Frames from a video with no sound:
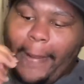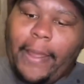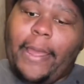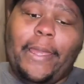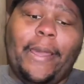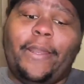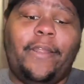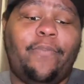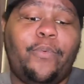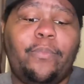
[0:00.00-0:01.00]
I ain't got
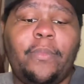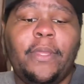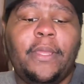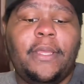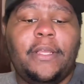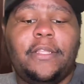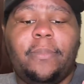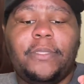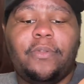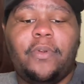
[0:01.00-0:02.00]
enough room to be
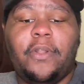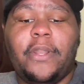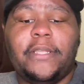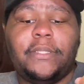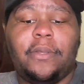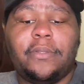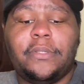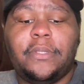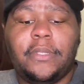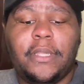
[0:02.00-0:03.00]
storing all that sauce
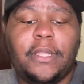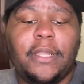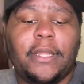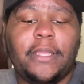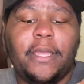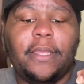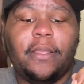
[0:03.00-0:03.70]
like that.